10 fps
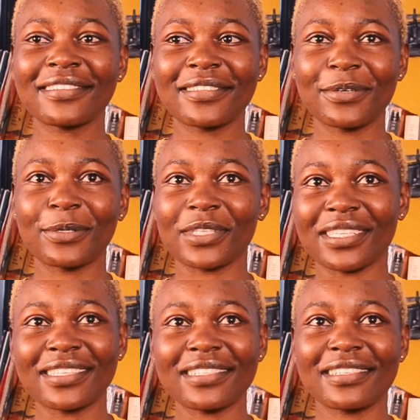Googled the
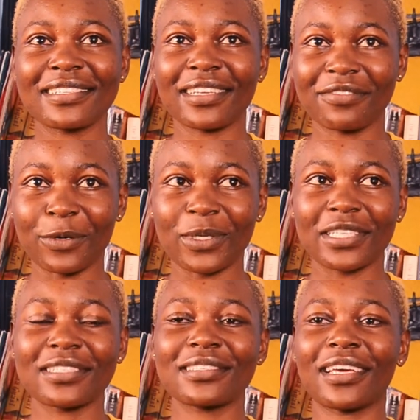AkiraChix, I found
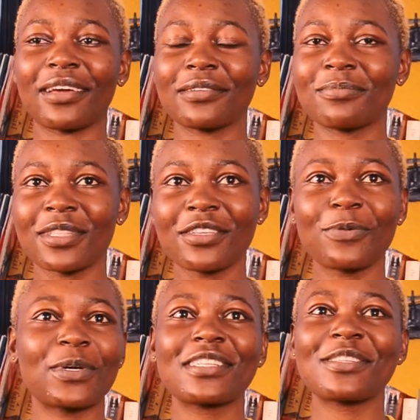it. I
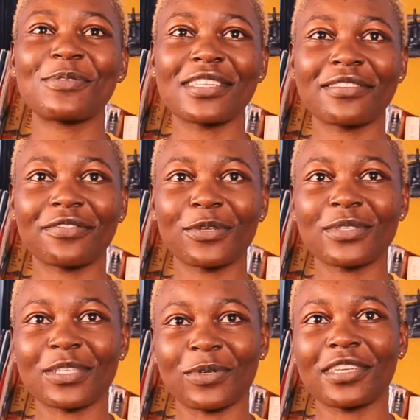went through the reviews
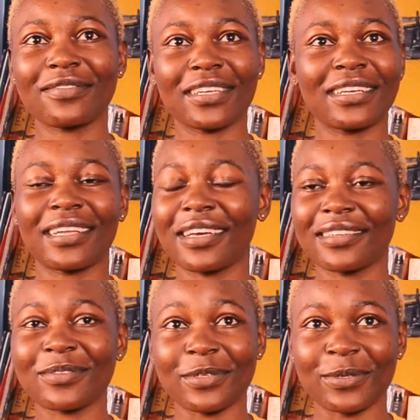that were given,
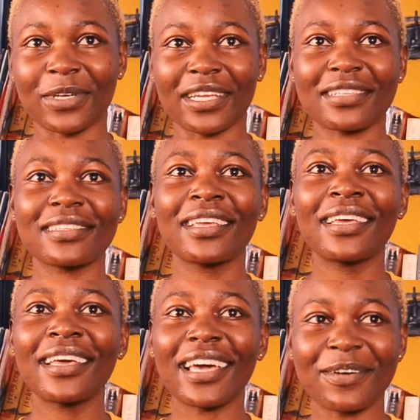it was so nice.
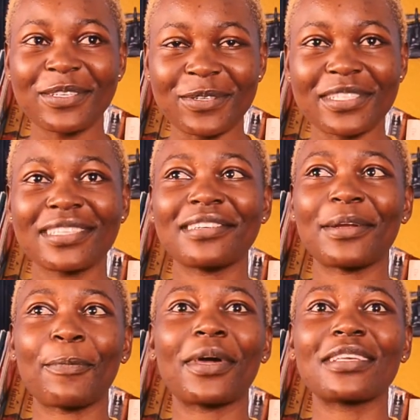I went to
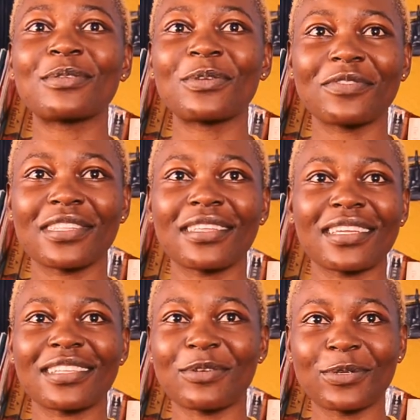Instagram, I saw everything that
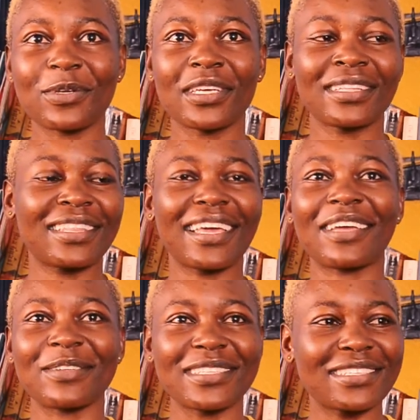they were doing, the
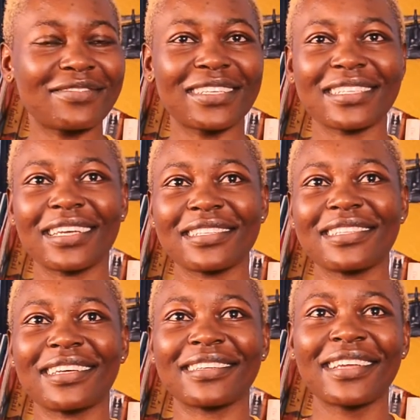IoT devices,
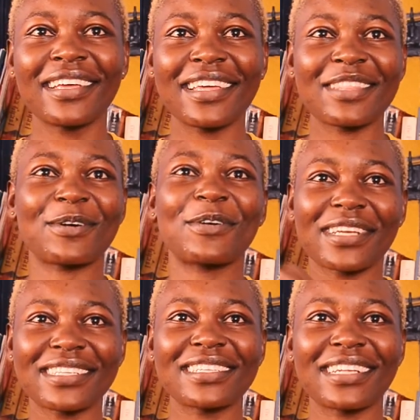the, they were
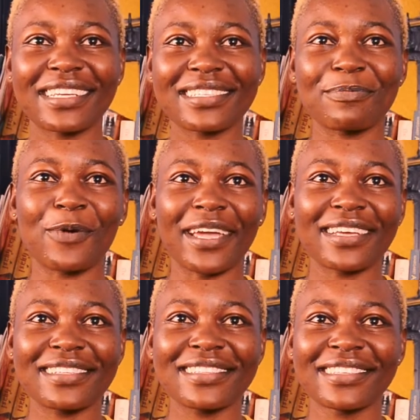connecting like some
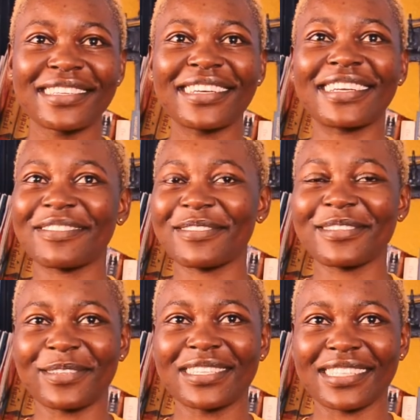wires, and I was
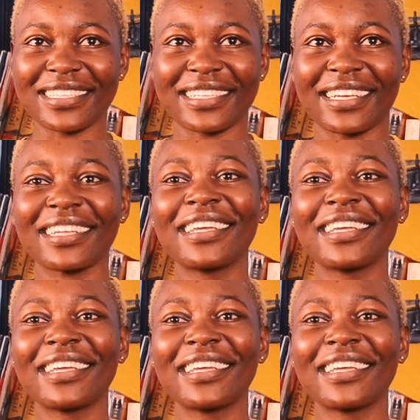so interested.